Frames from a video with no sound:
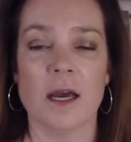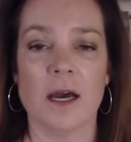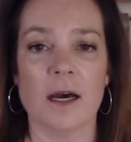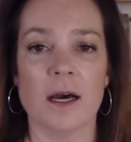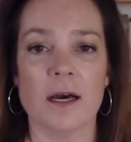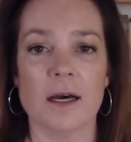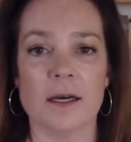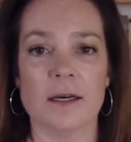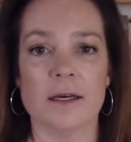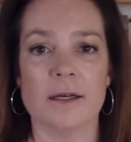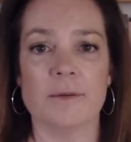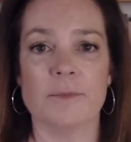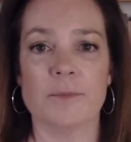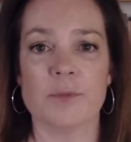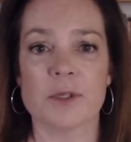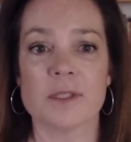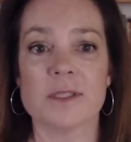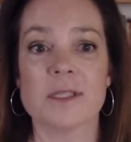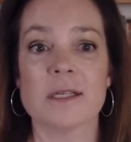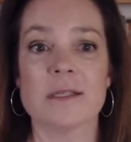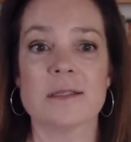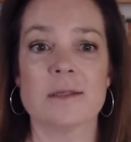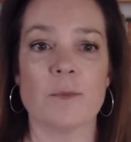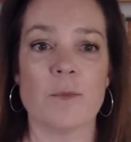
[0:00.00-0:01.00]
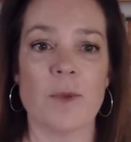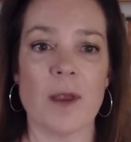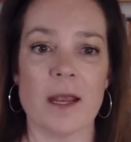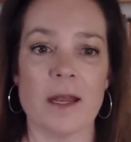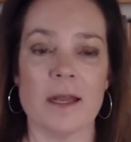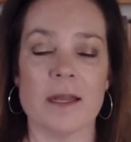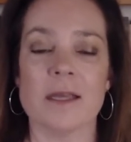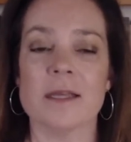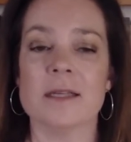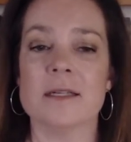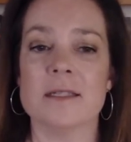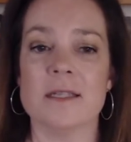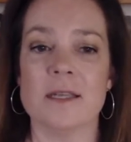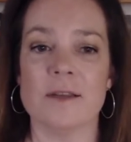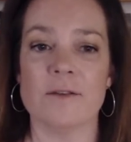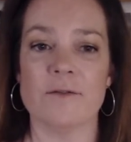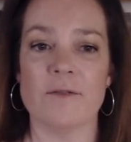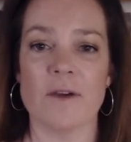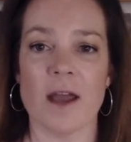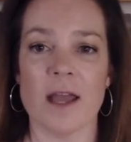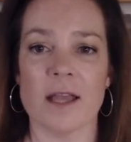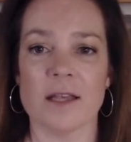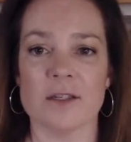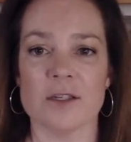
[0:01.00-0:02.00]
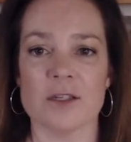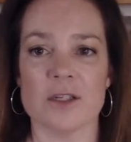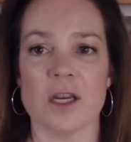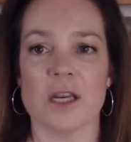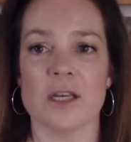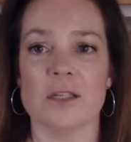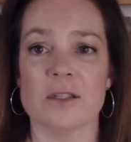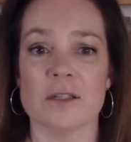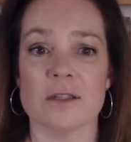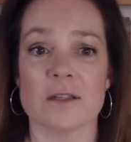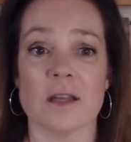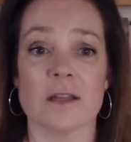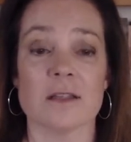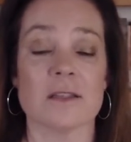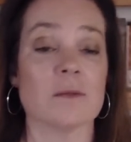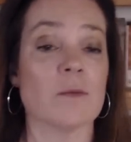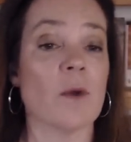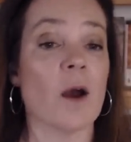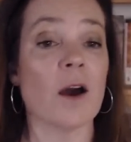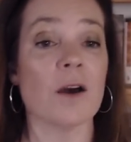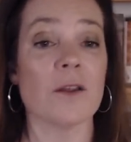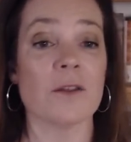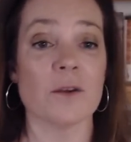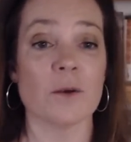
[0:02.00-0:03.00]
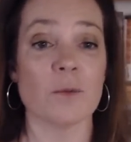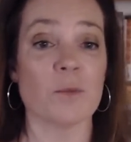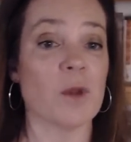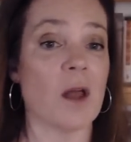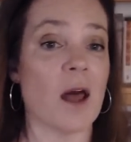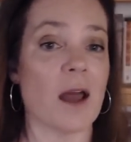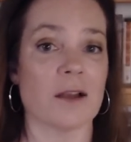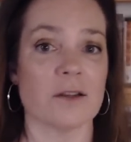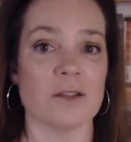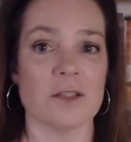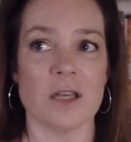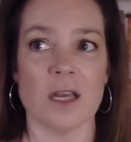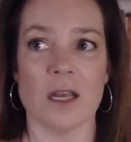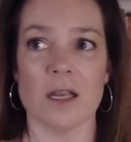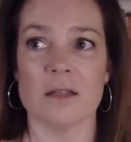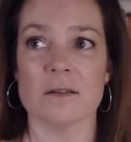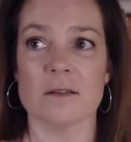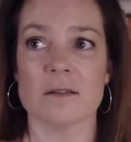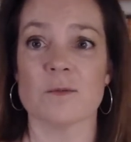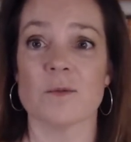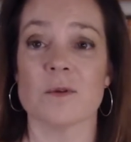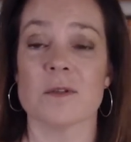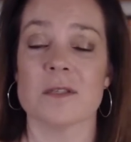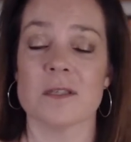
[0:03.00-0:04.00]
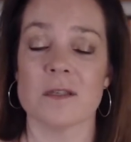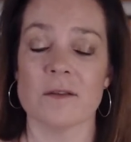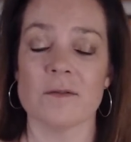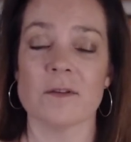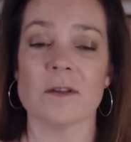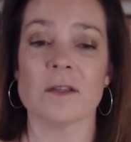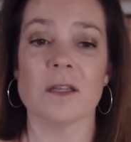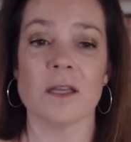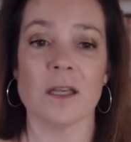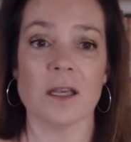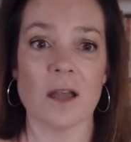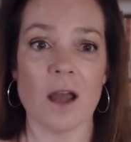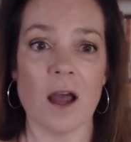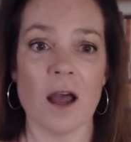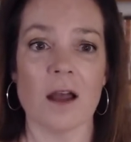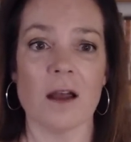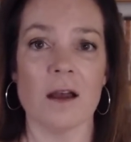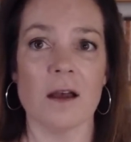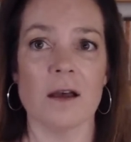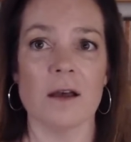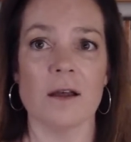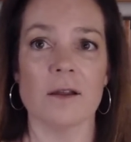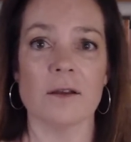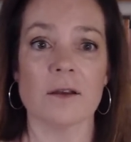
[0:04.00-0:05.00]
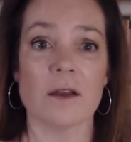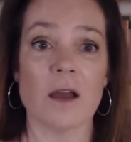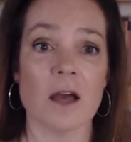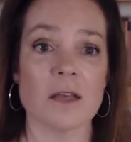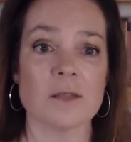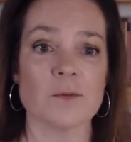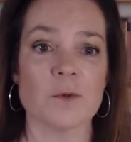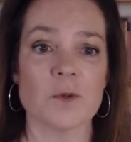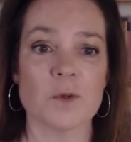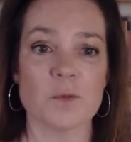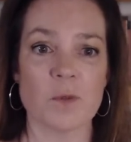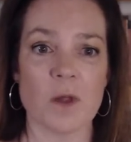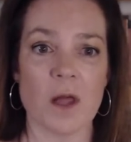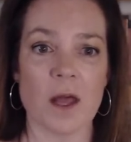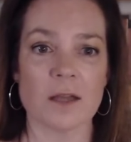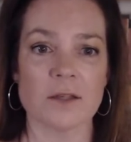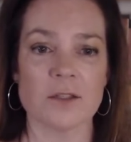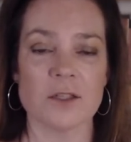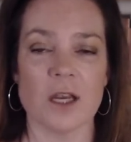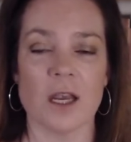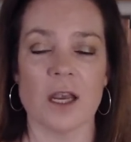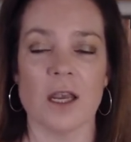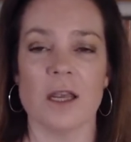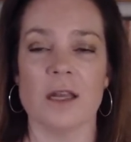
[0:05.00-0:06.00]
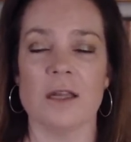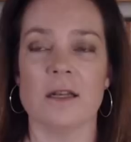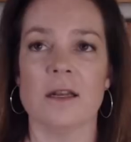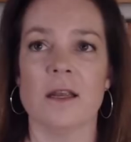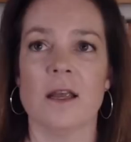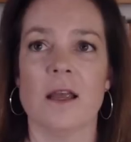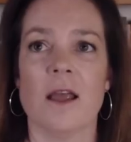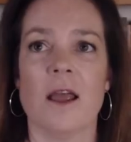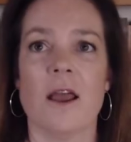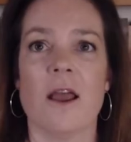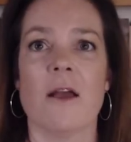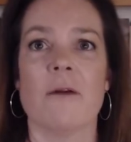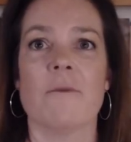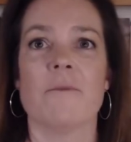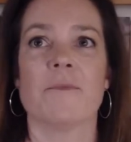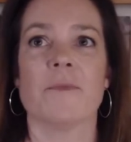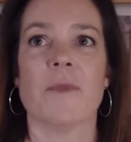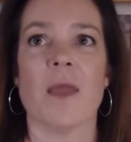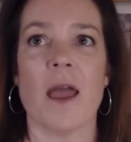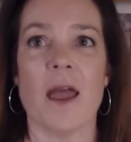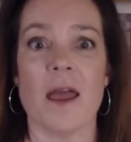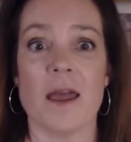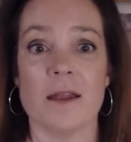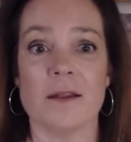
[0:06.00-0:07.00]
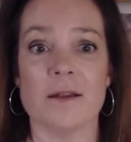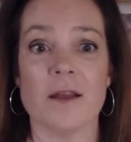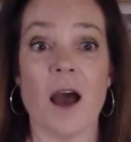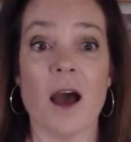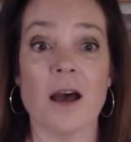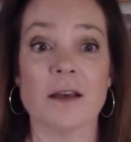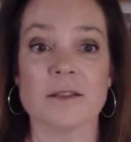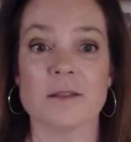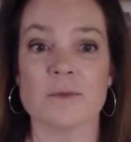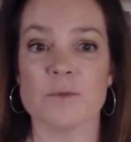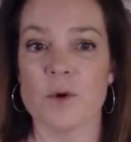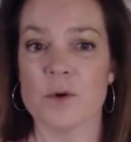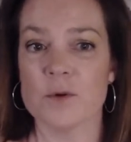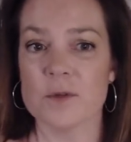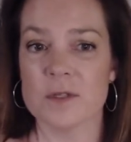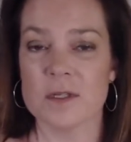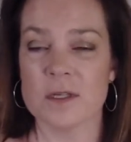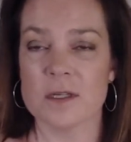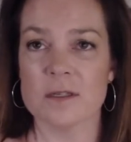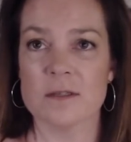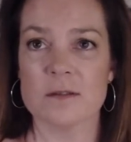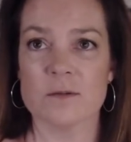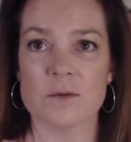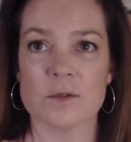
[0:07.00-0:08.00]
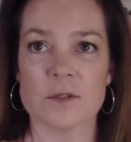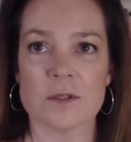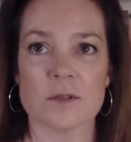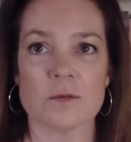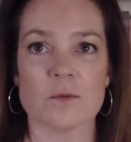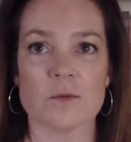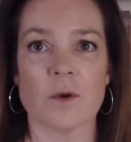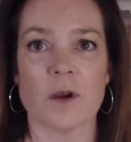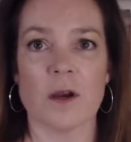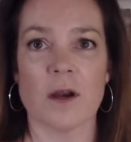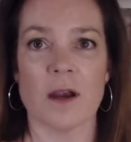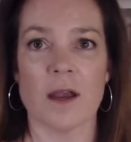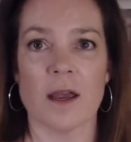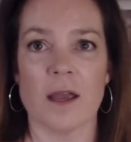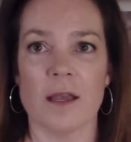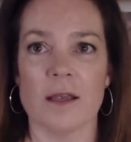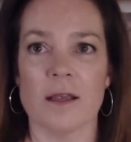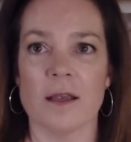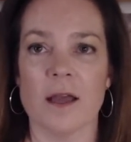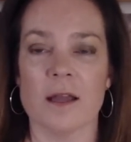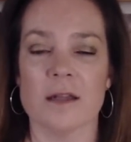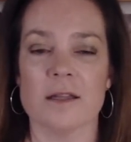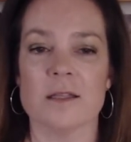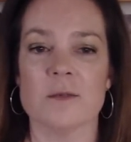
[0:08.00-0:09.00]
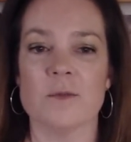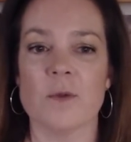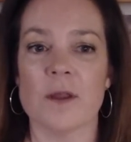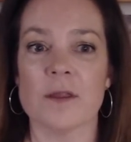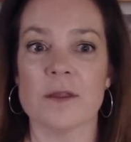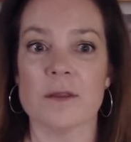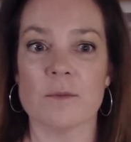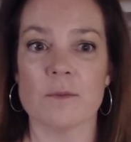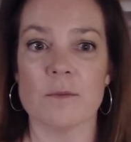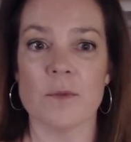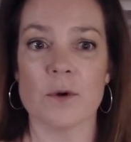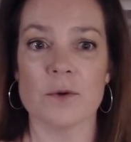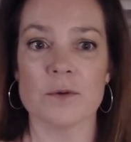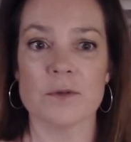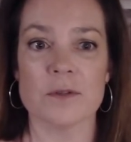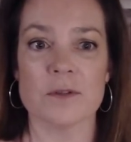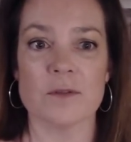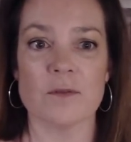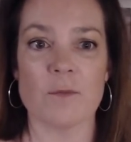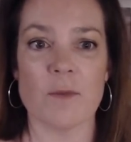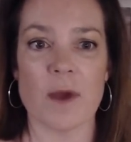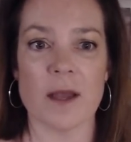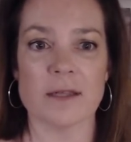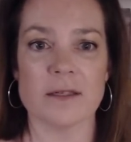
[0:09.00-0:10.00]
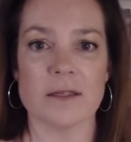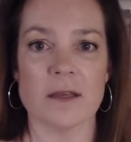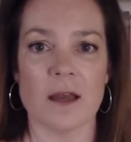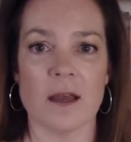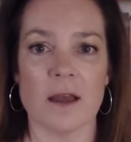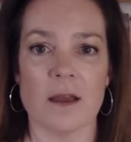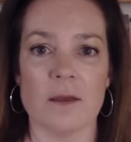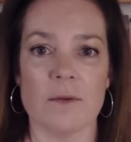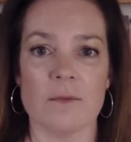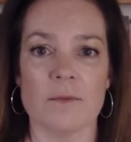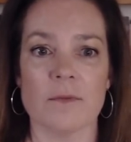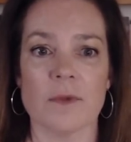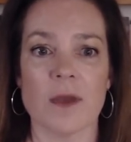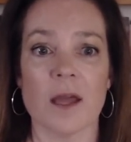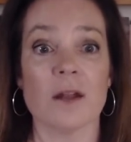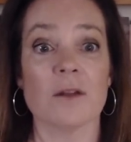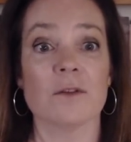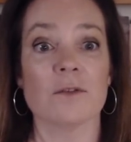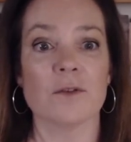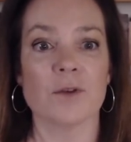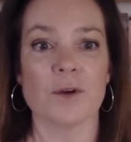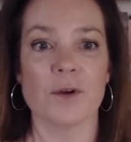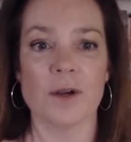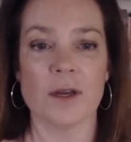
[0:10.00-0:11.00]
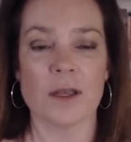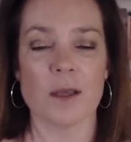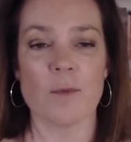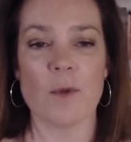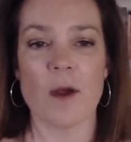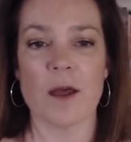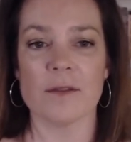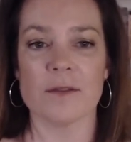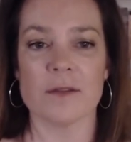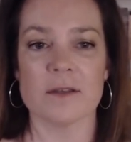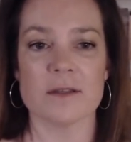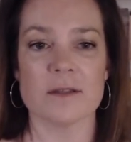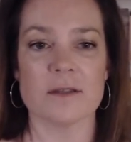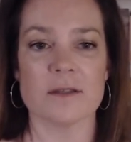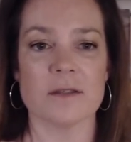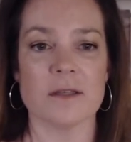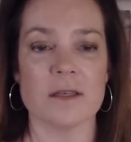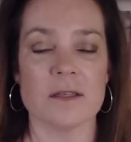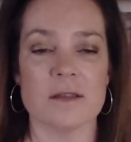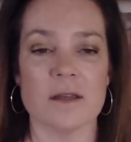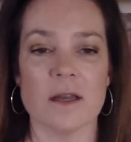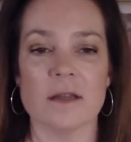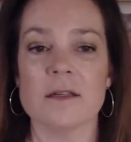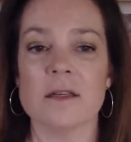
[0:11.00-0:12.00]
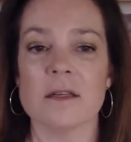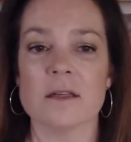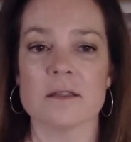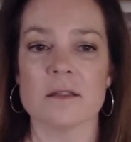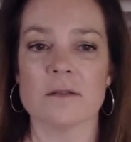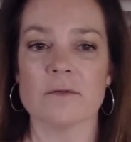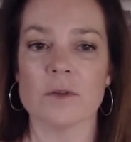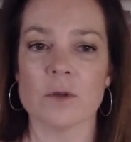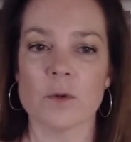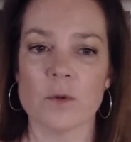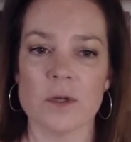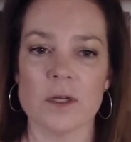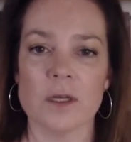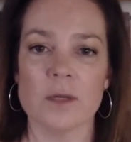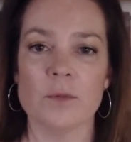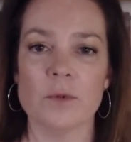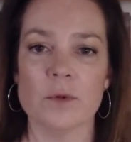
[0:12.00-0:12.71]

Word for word: uh, participating in DeFi exchanges on some other blockchains, specifically Co- uh, Cosmos blockchain and Osmosis, which is where I kind of spent the most of my time, kind of learning about this these ideas of liquidity